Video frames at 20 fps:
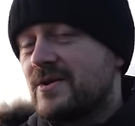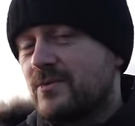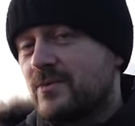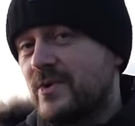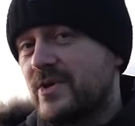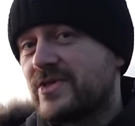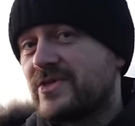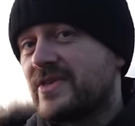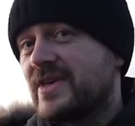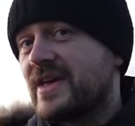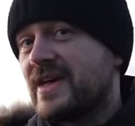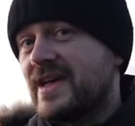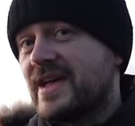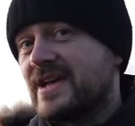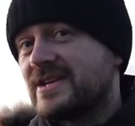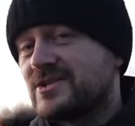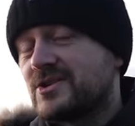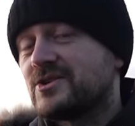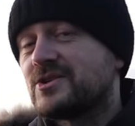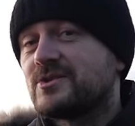with
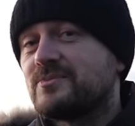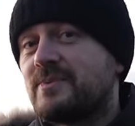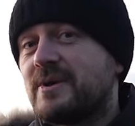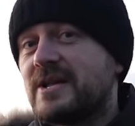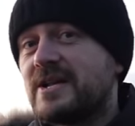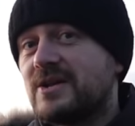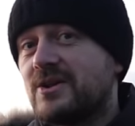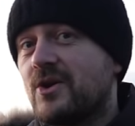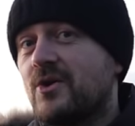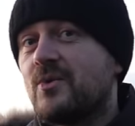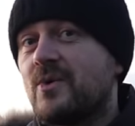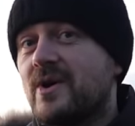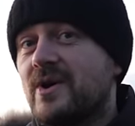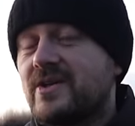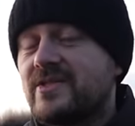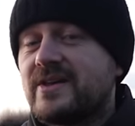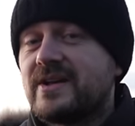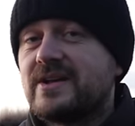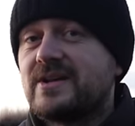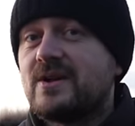a shutter speed
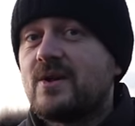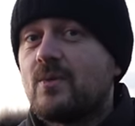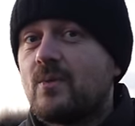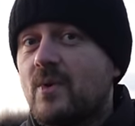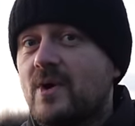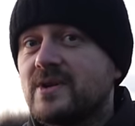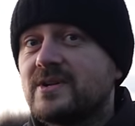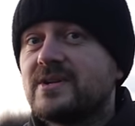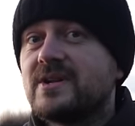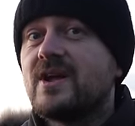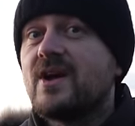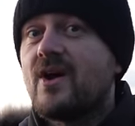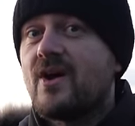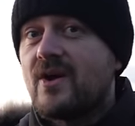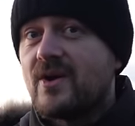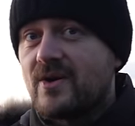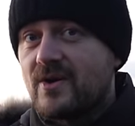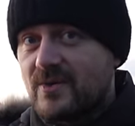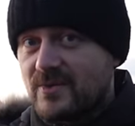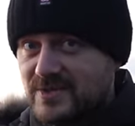lower than
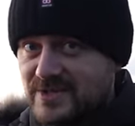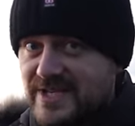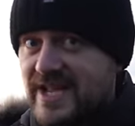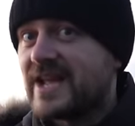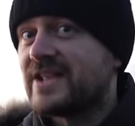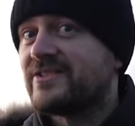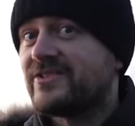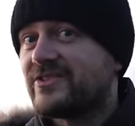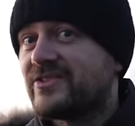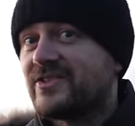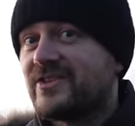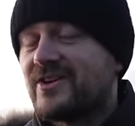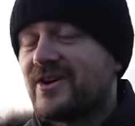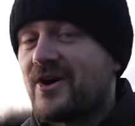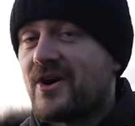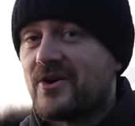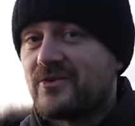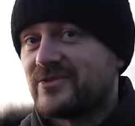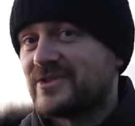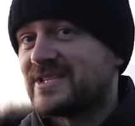1/10
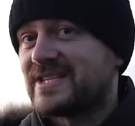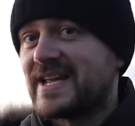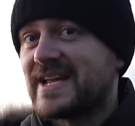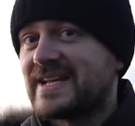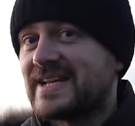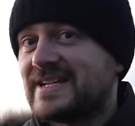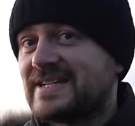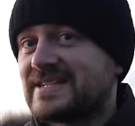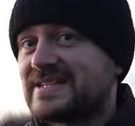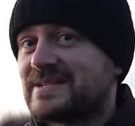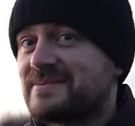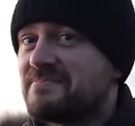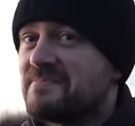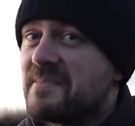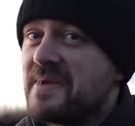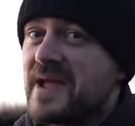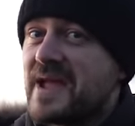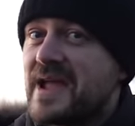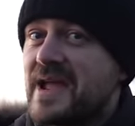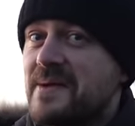of a second,
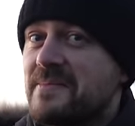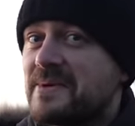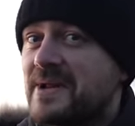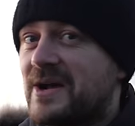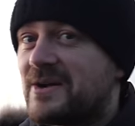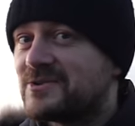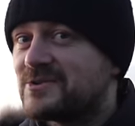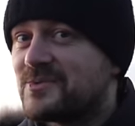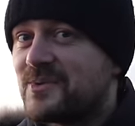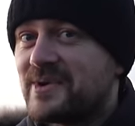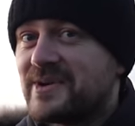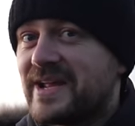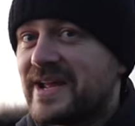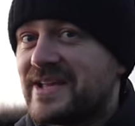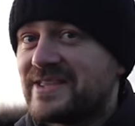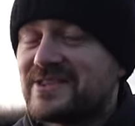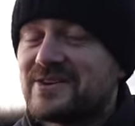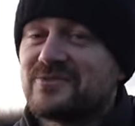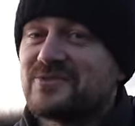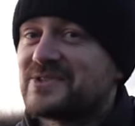maybe down to
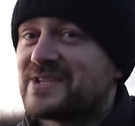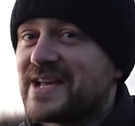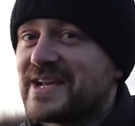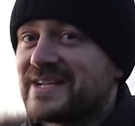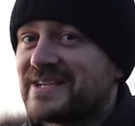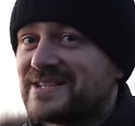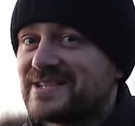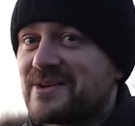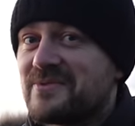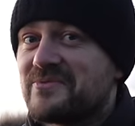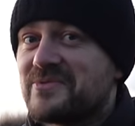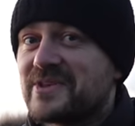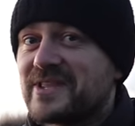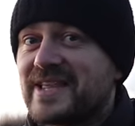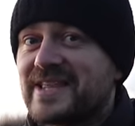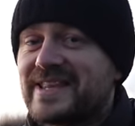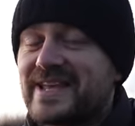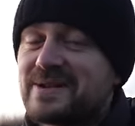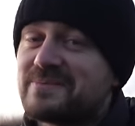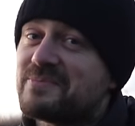1/8 of a second or something
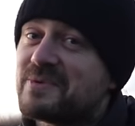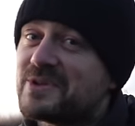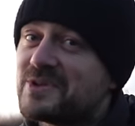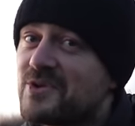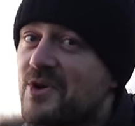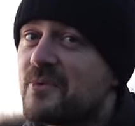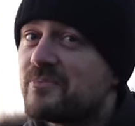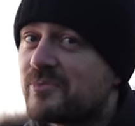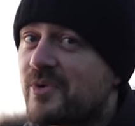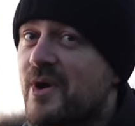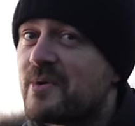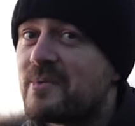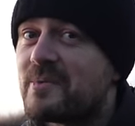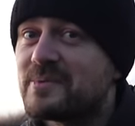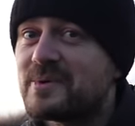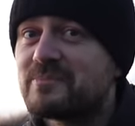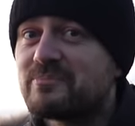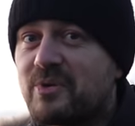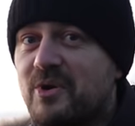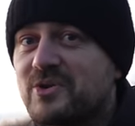like that, but you're
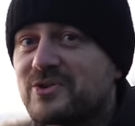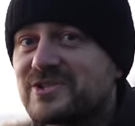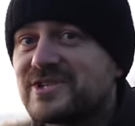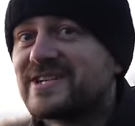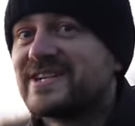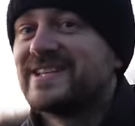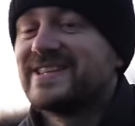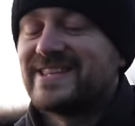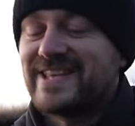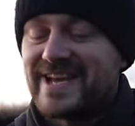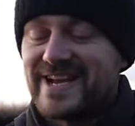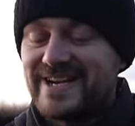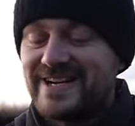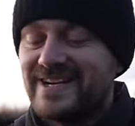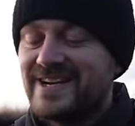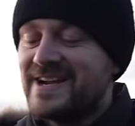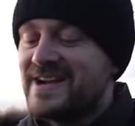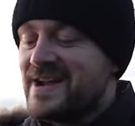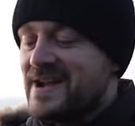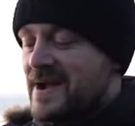probably pushing it there.
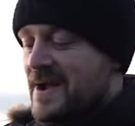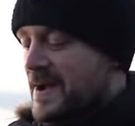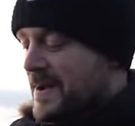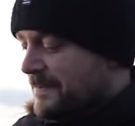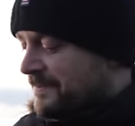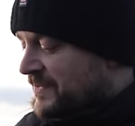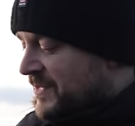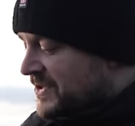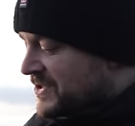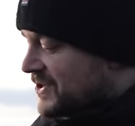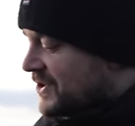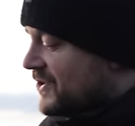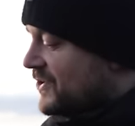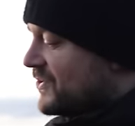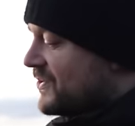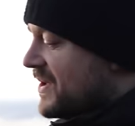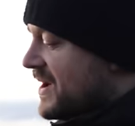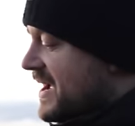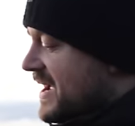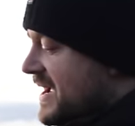
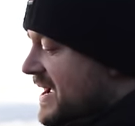So